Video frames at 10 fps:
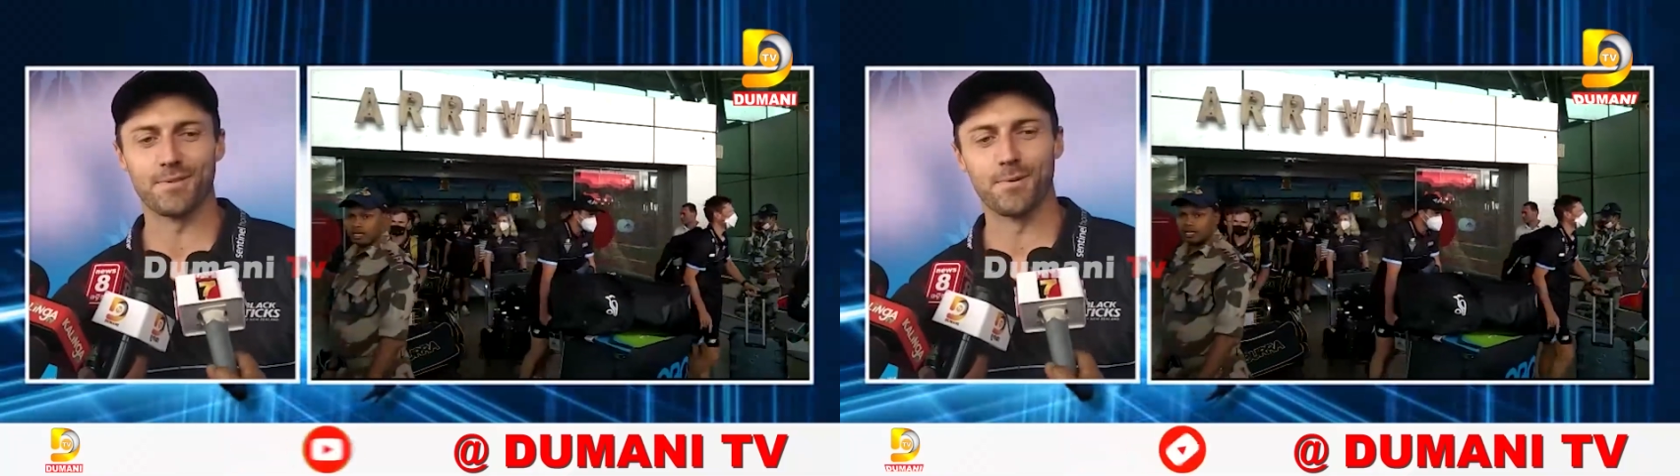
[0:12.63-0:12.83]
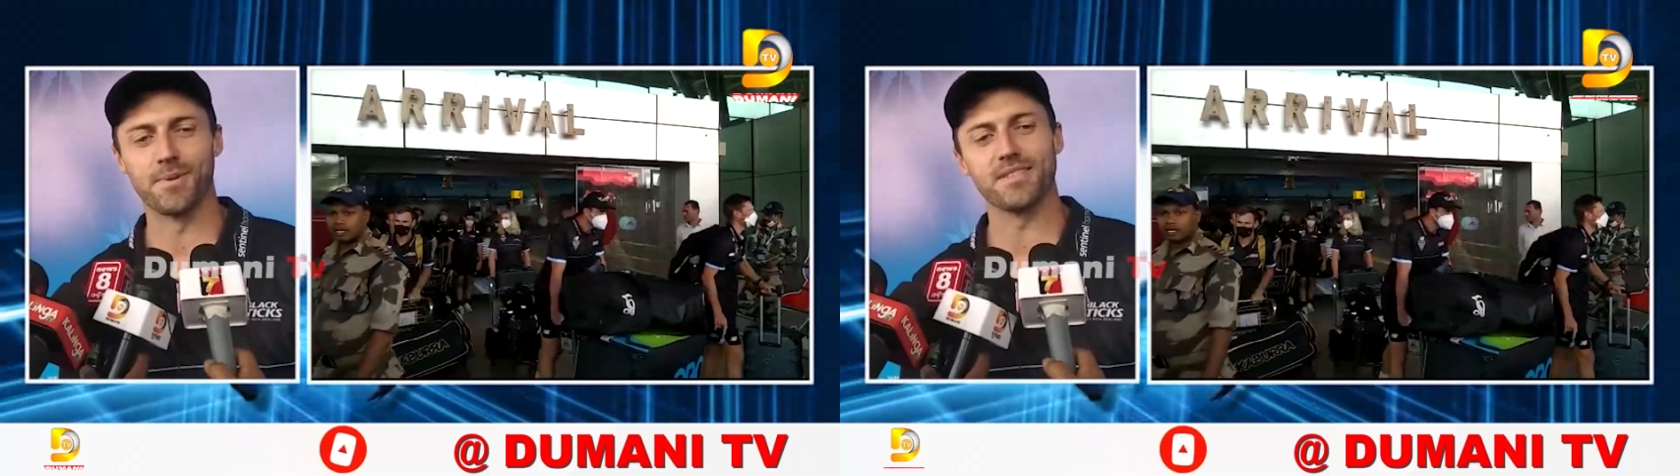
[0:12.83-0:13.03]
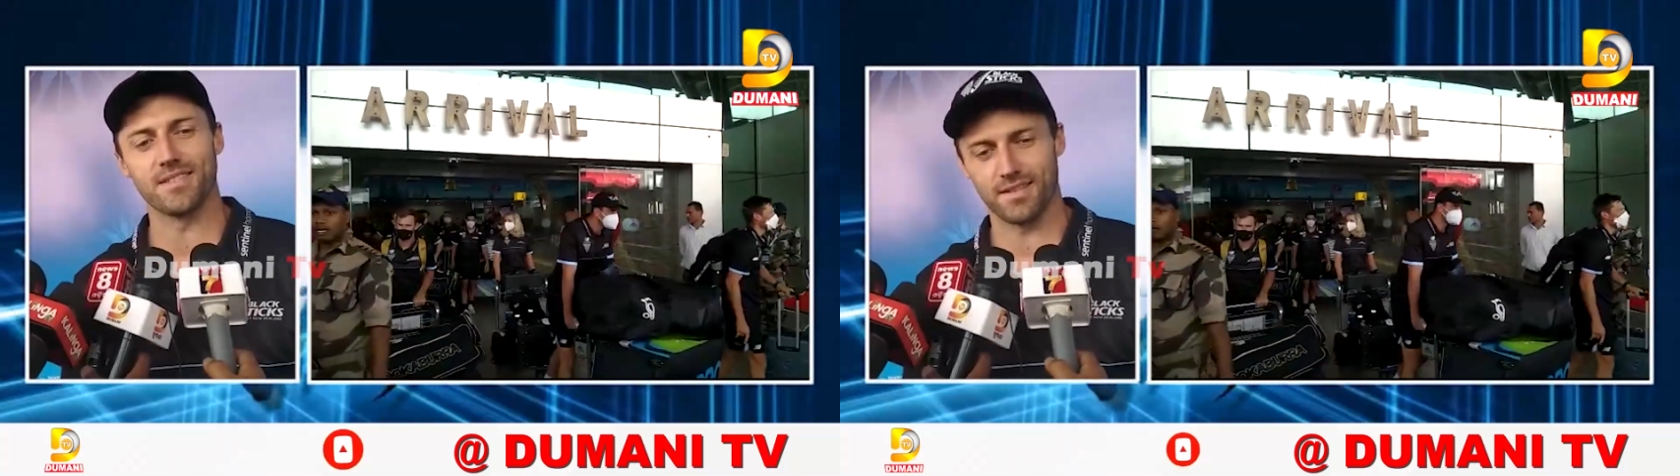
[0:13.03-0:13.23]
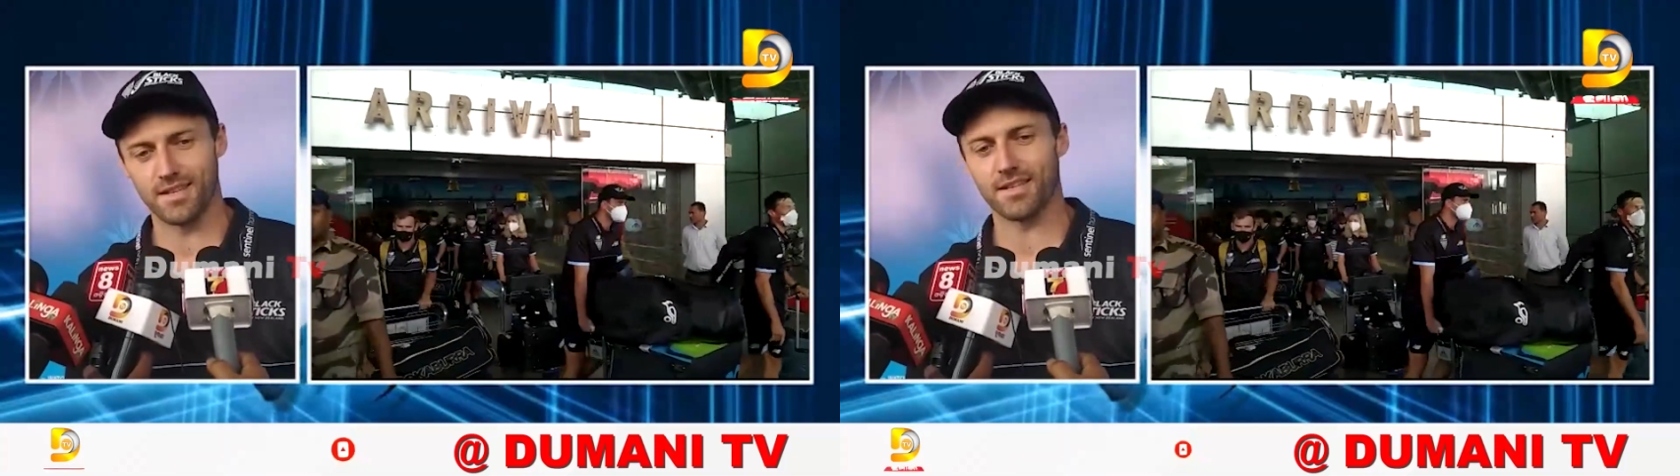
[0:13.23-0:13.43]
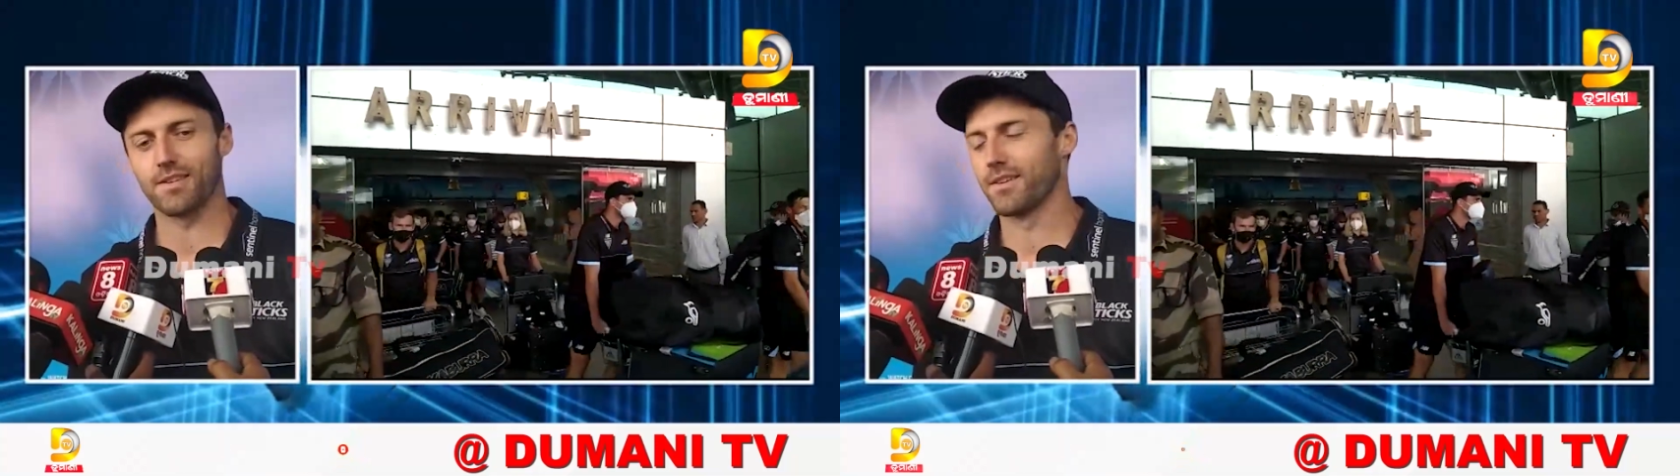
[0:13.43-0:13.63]
tournament, so
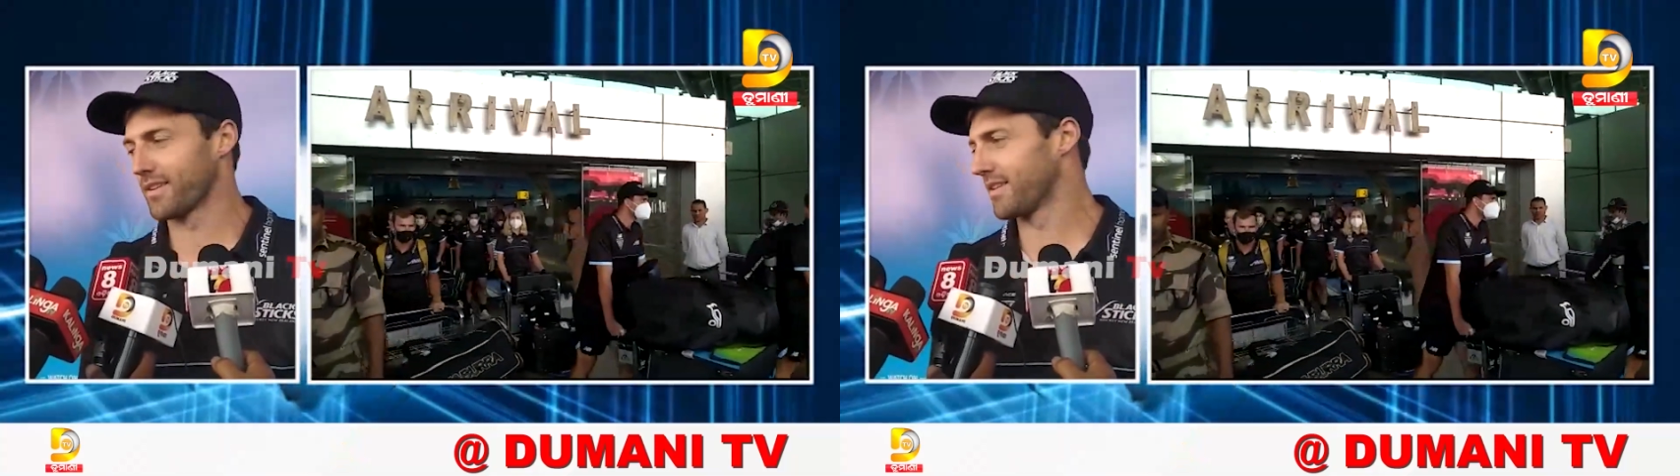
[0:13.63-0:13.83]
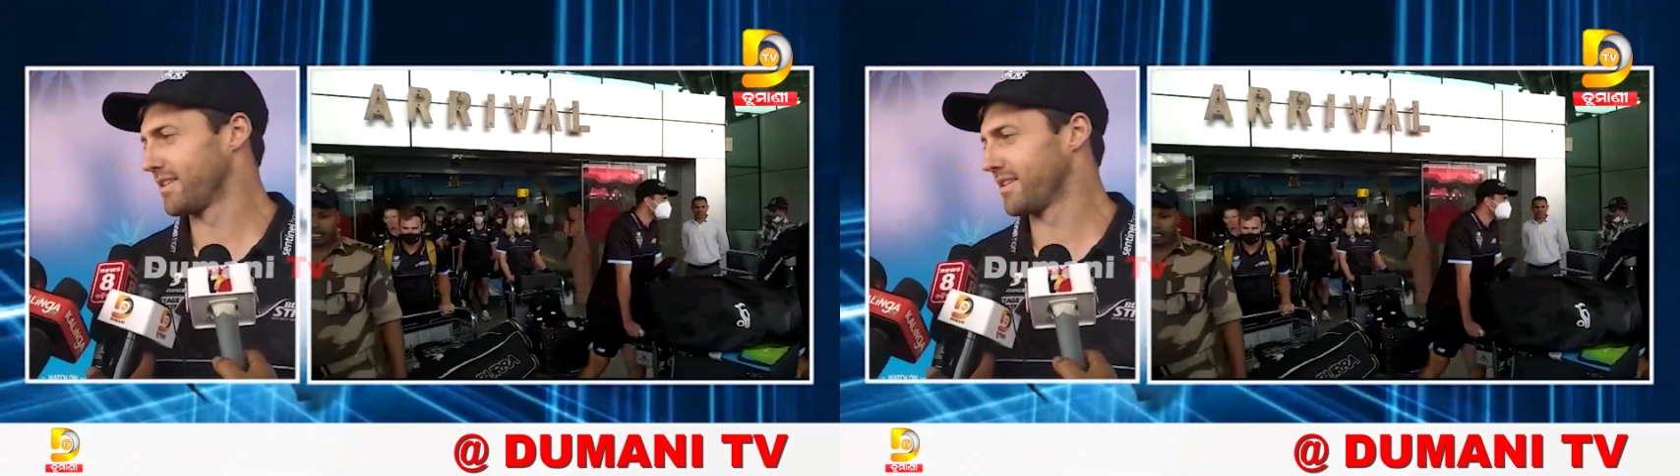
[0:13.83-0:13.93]
thank you.